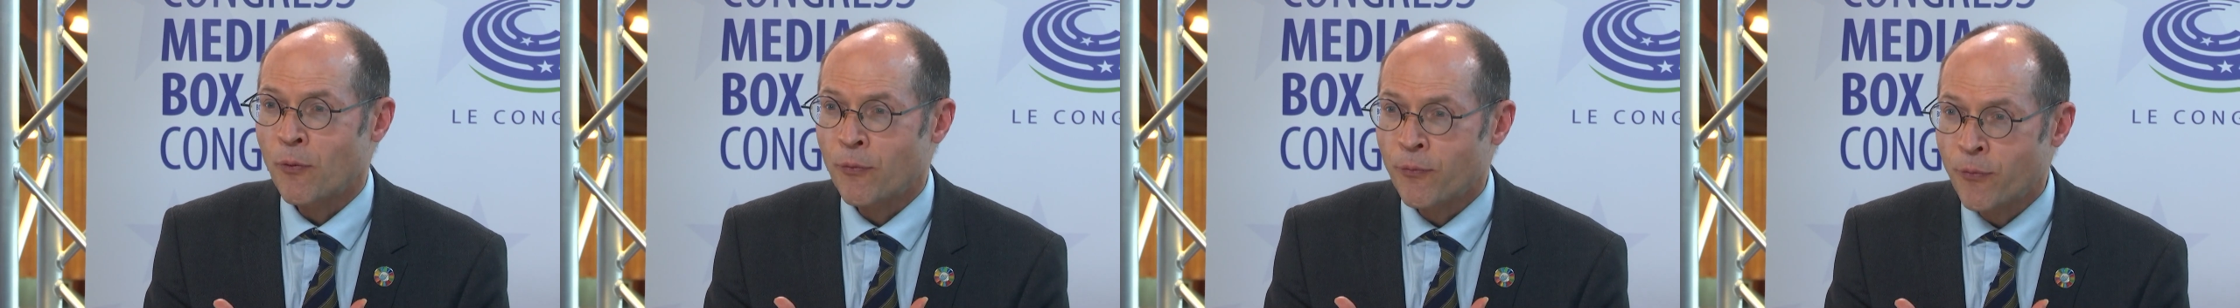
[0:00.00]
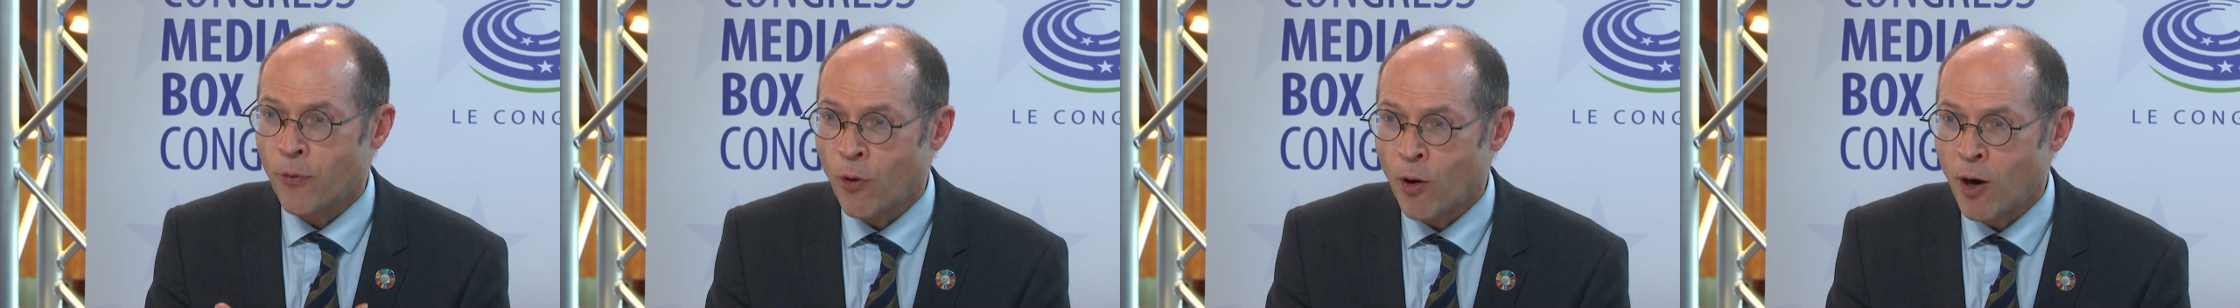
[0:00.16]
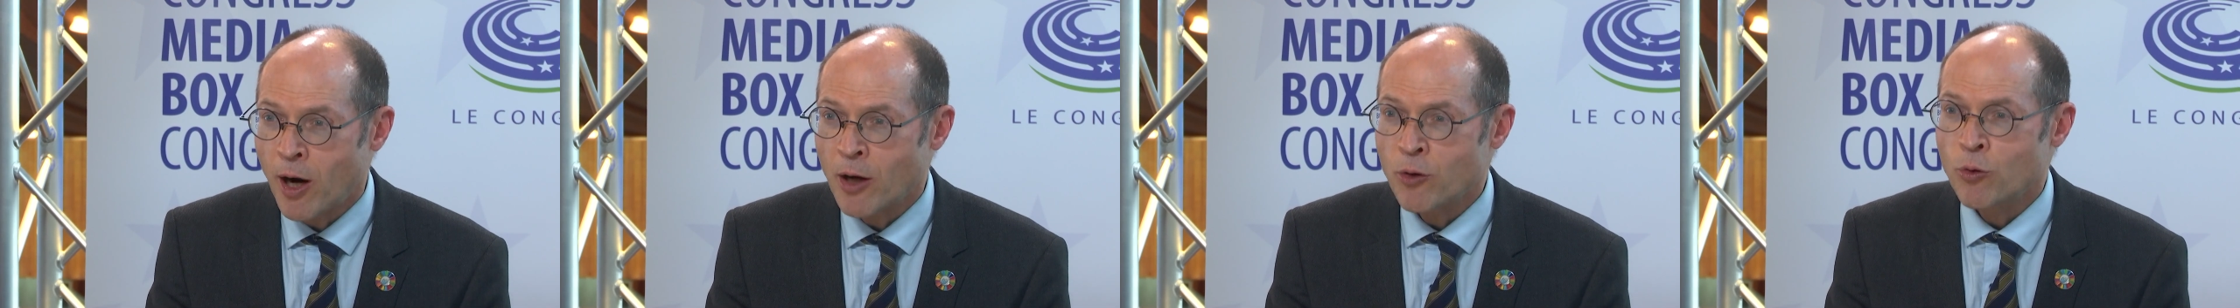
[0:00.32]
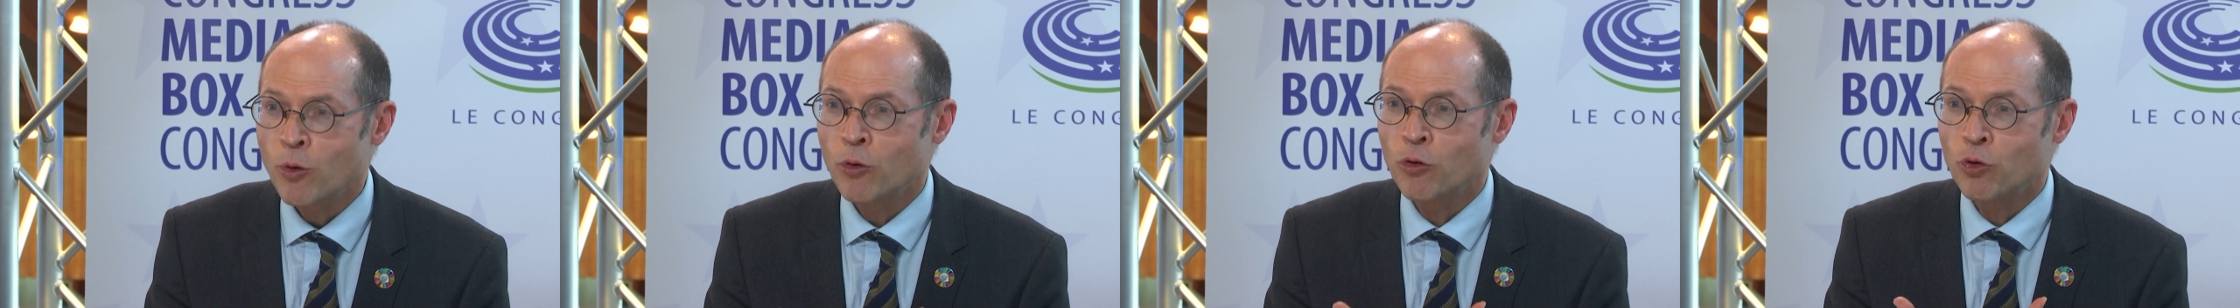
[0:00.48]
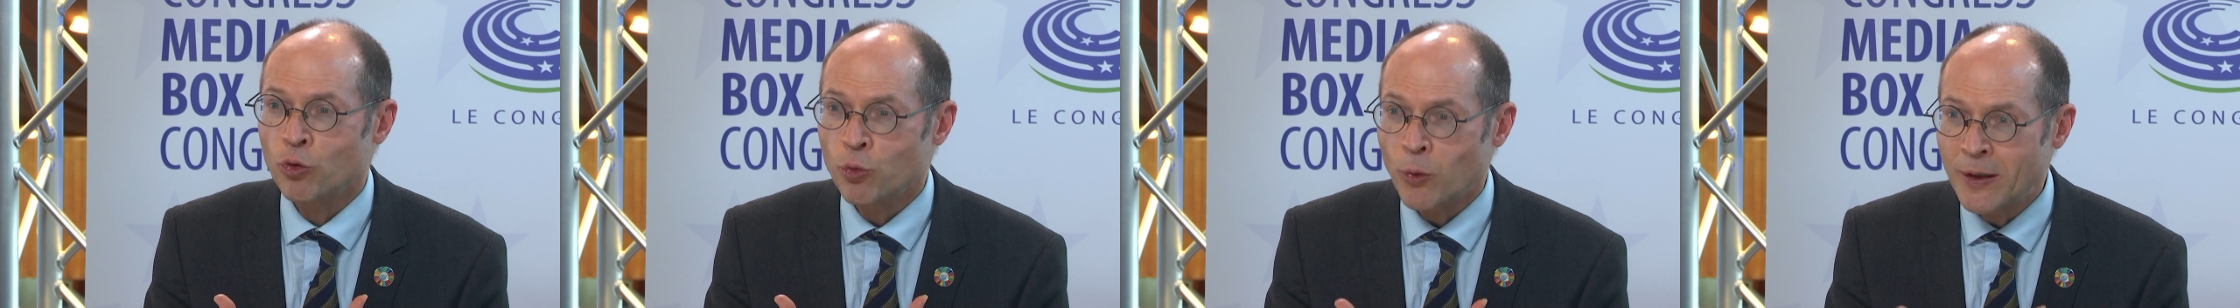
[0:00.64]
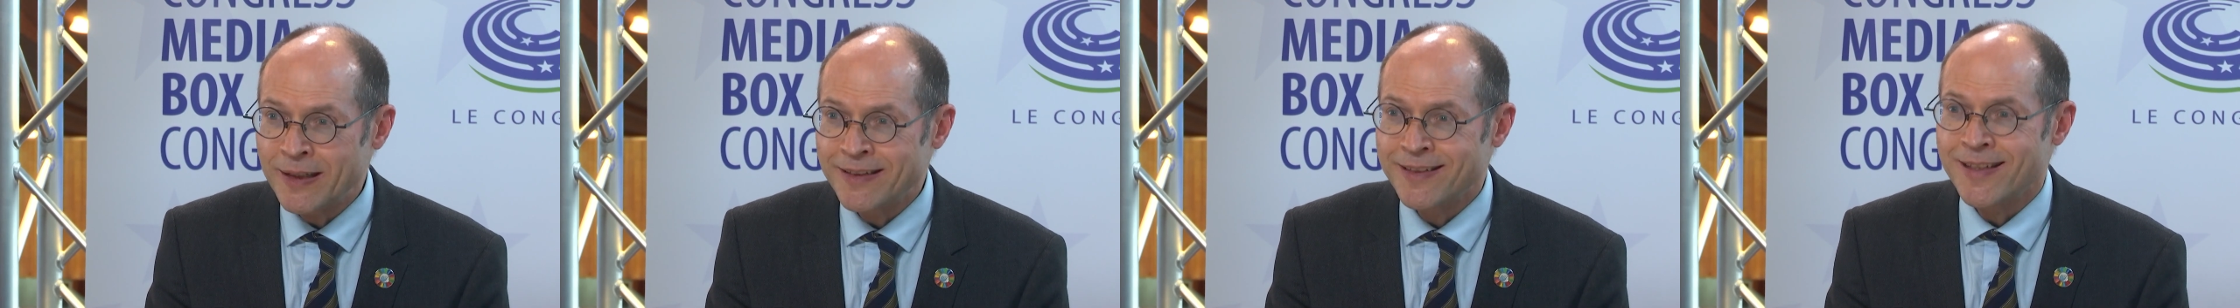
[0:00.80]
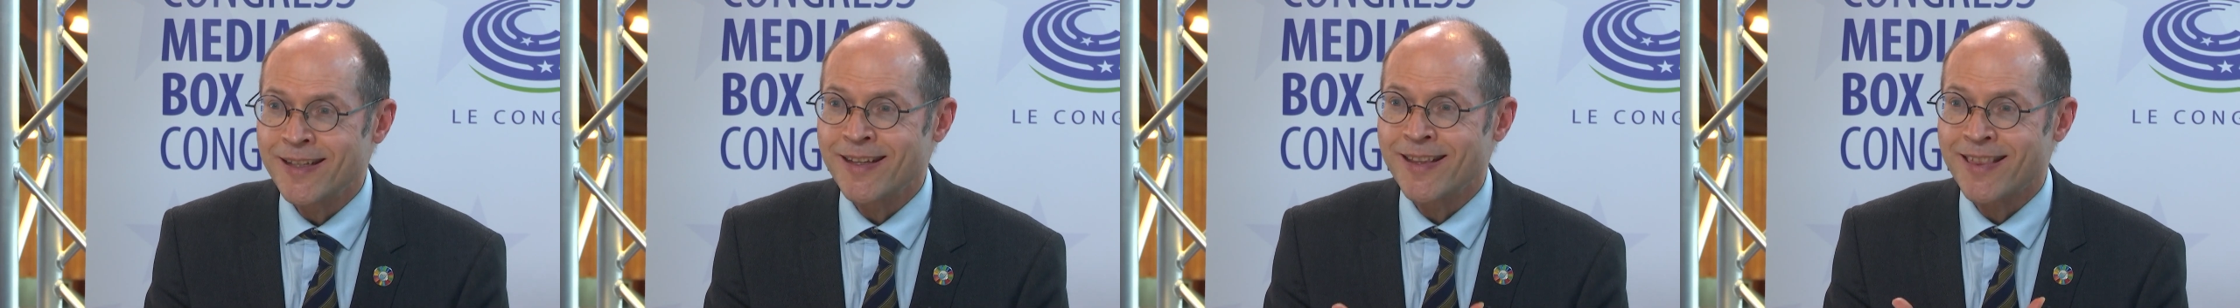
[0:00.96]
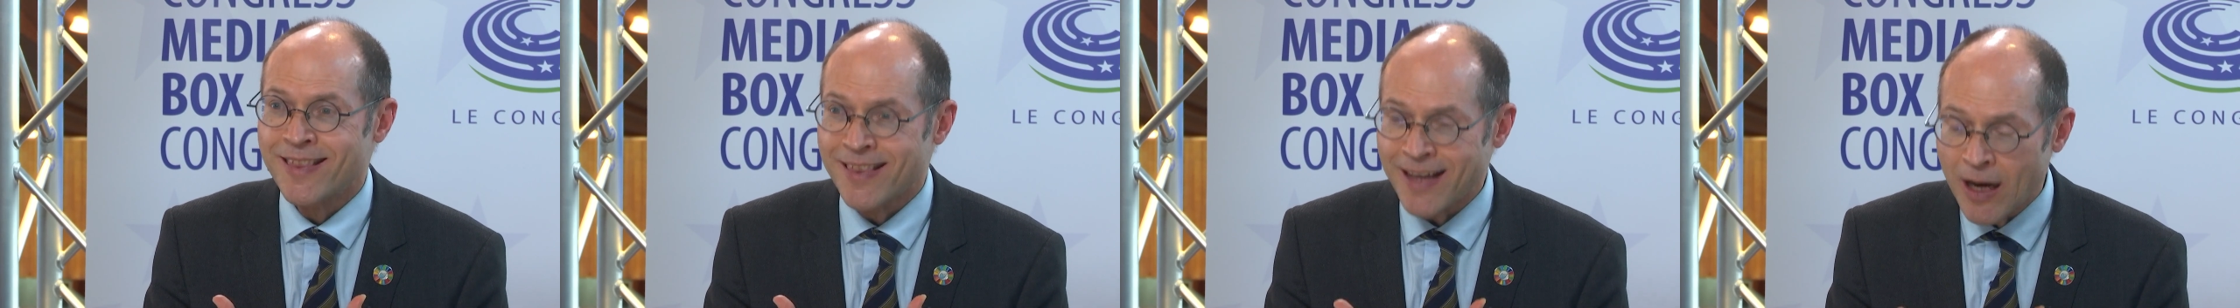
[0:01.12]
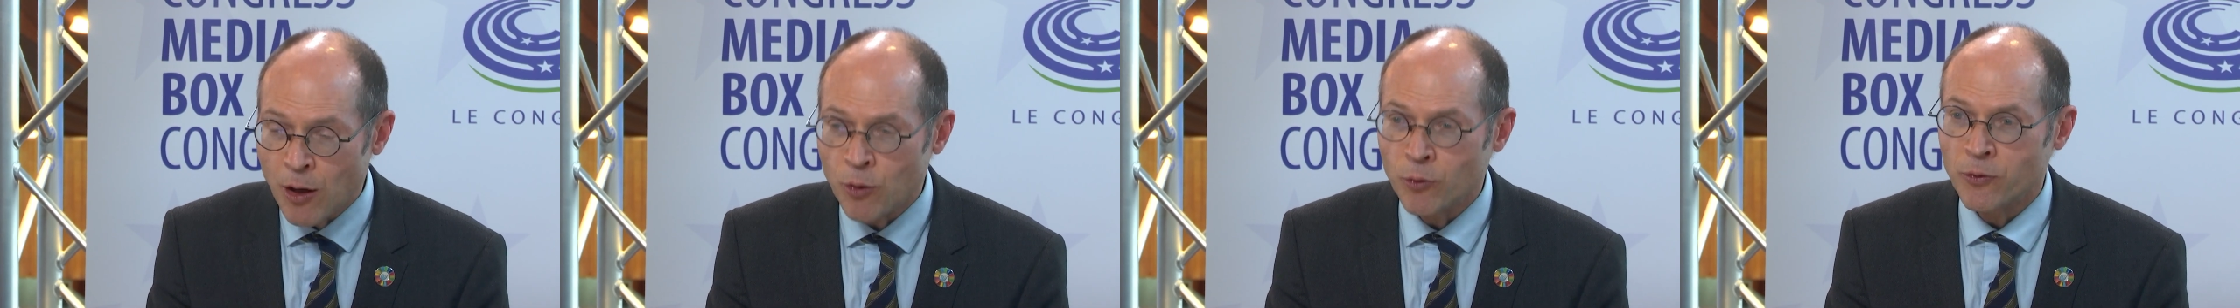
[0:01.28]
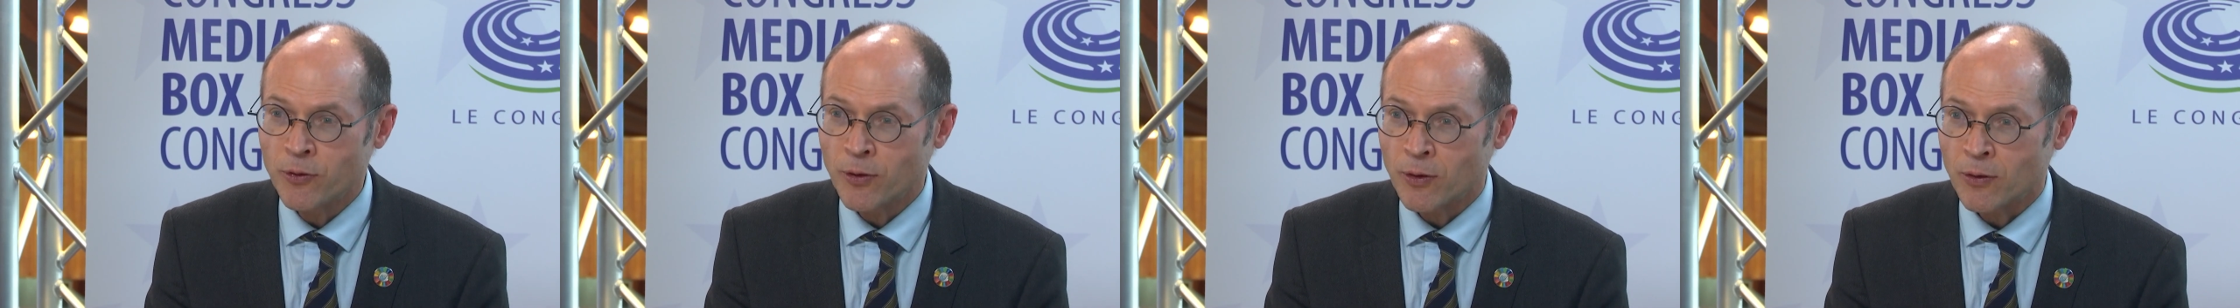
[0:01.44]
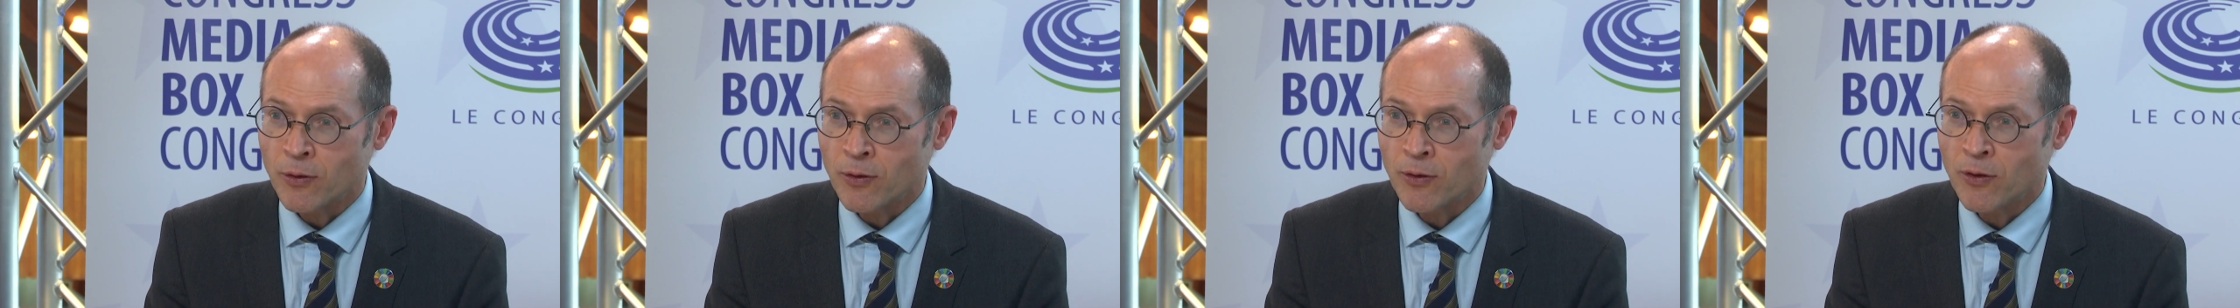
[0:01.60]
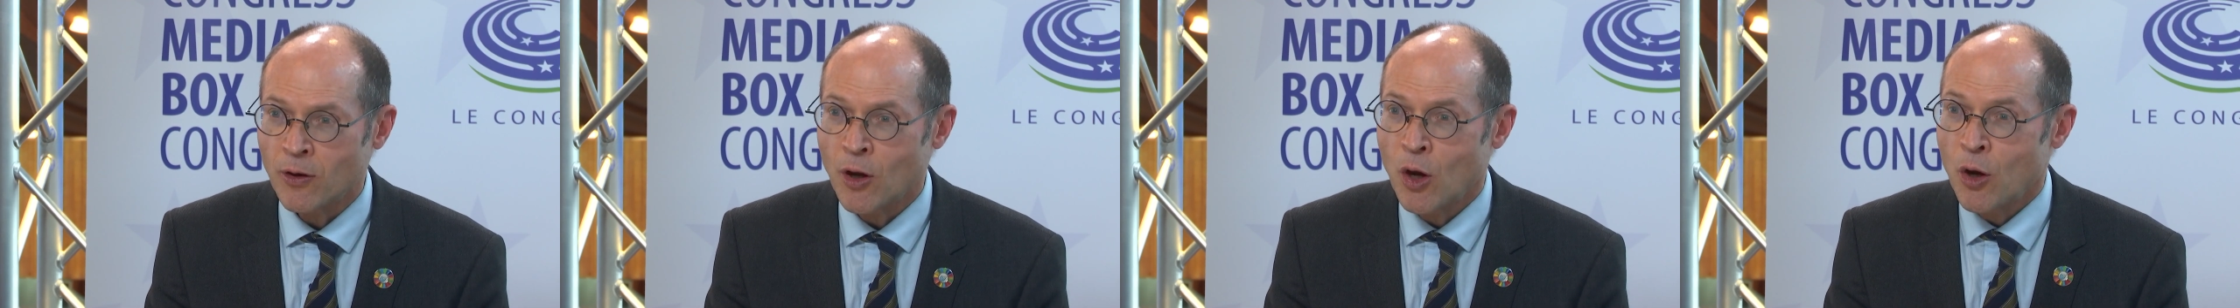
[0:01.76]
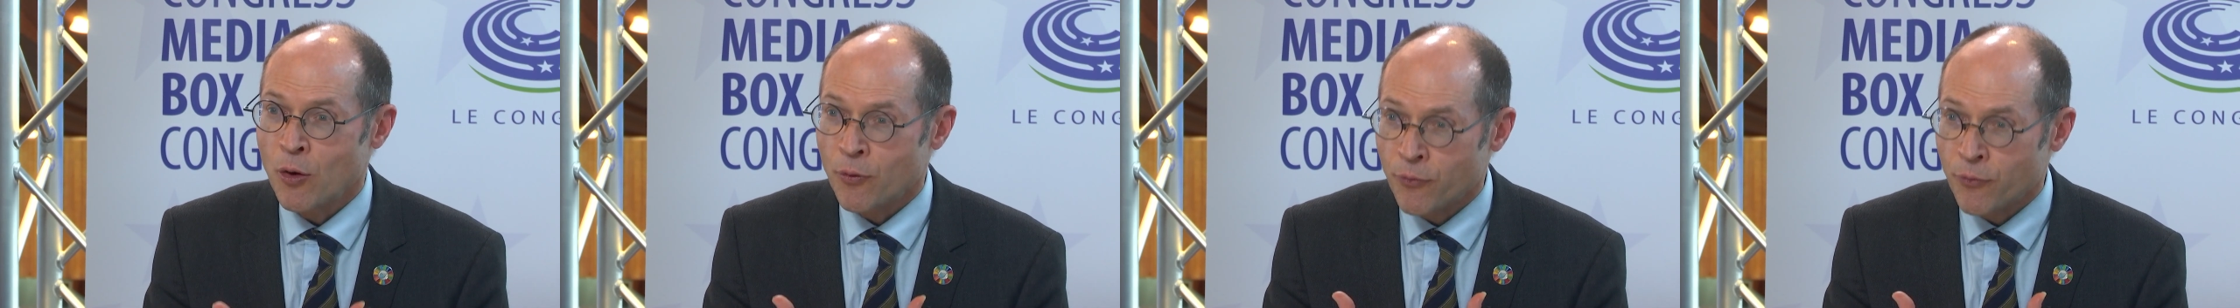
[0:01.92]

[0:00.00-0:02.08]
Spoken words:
420,000